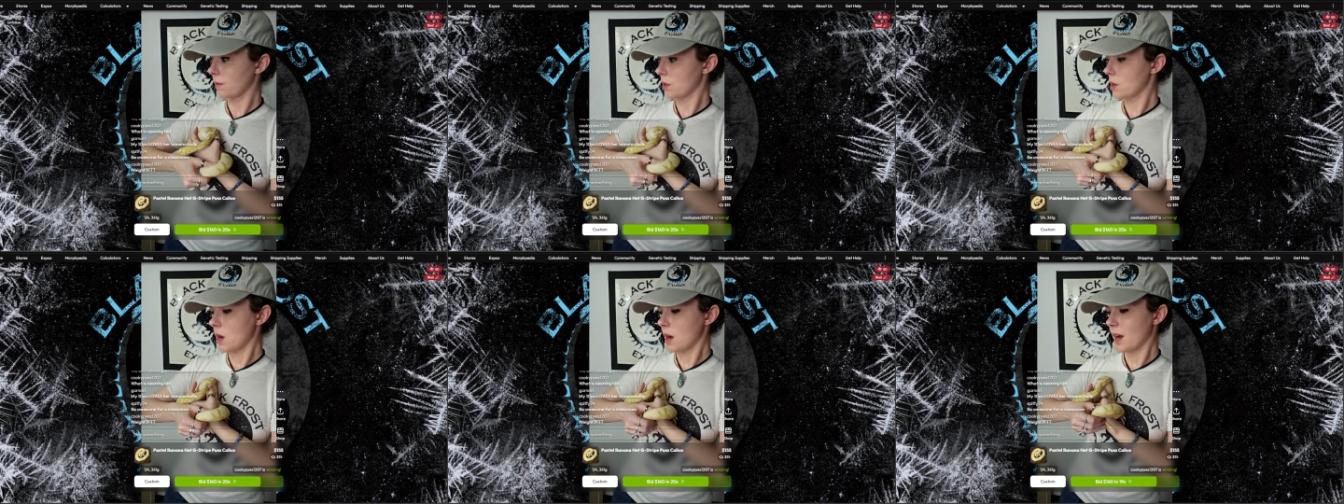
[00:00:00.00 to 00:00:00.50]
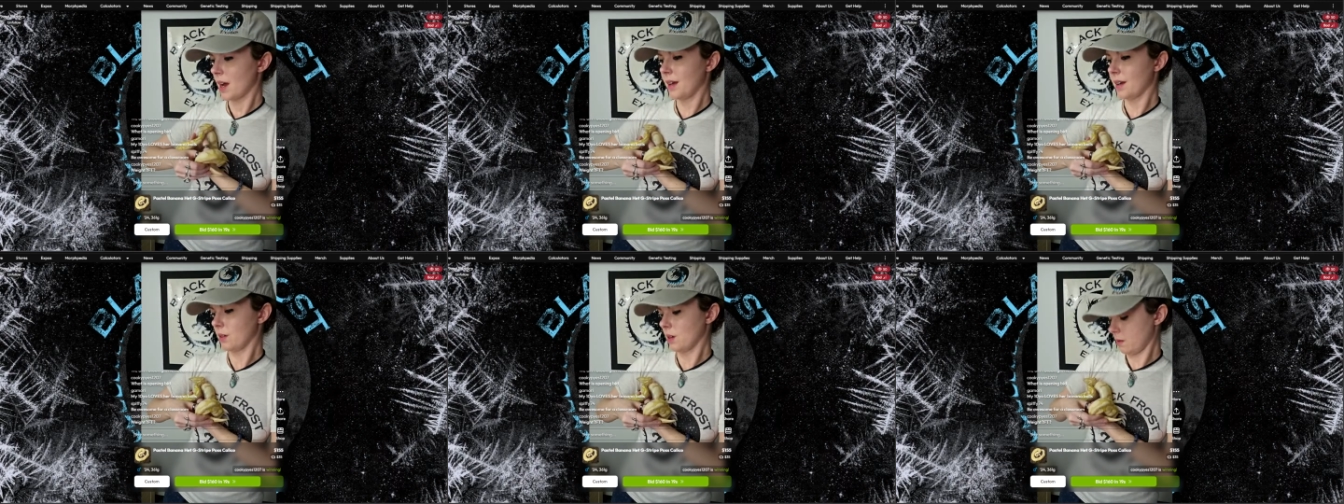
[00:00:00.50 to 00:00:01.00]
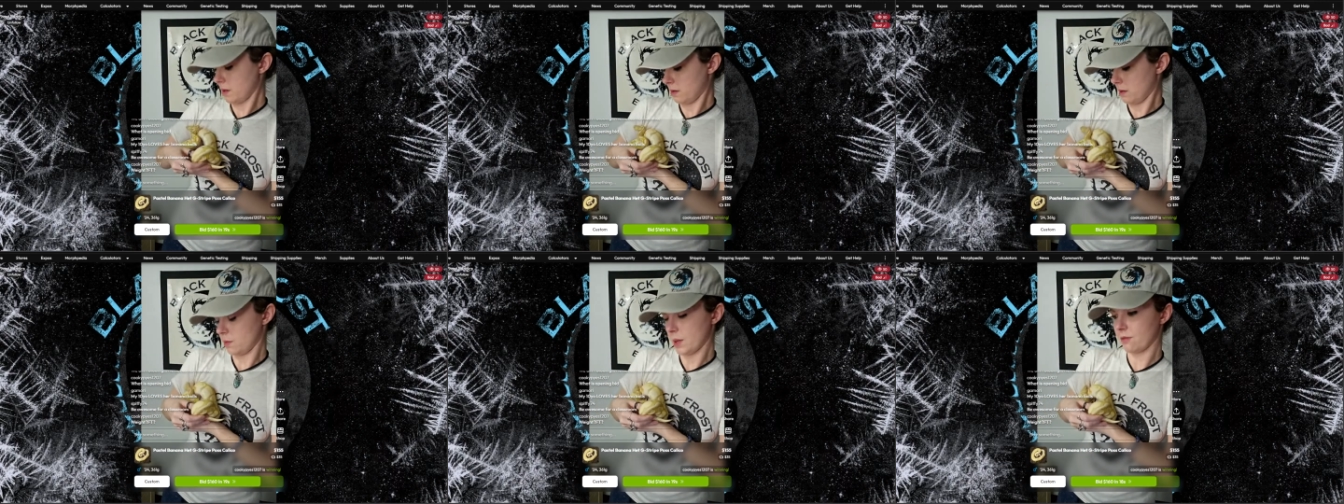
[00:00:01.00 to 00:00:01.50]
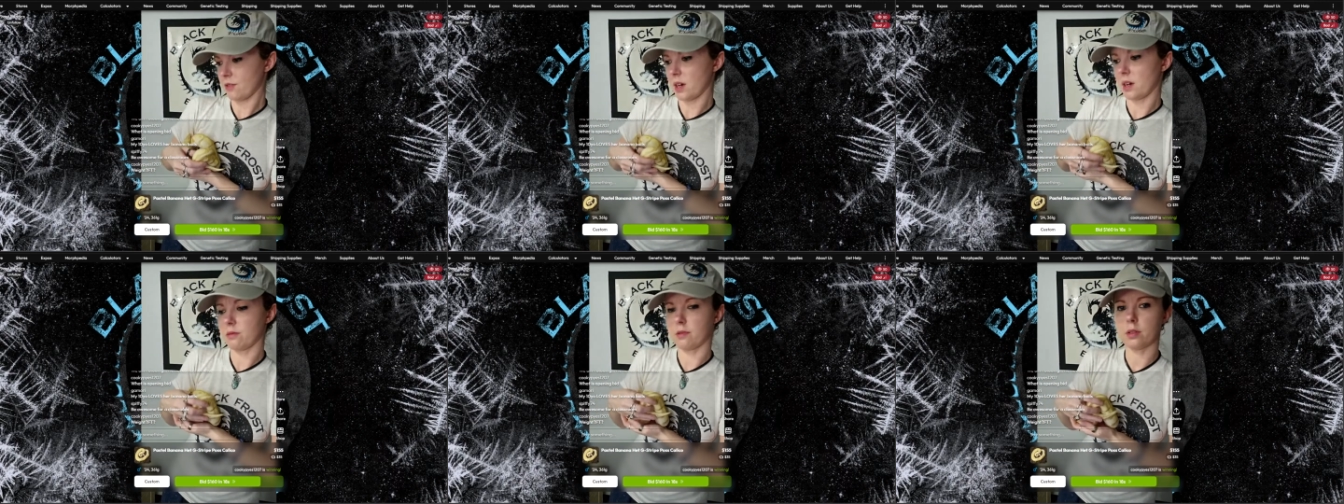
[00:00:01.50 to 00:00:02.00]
No, I don't know about 5.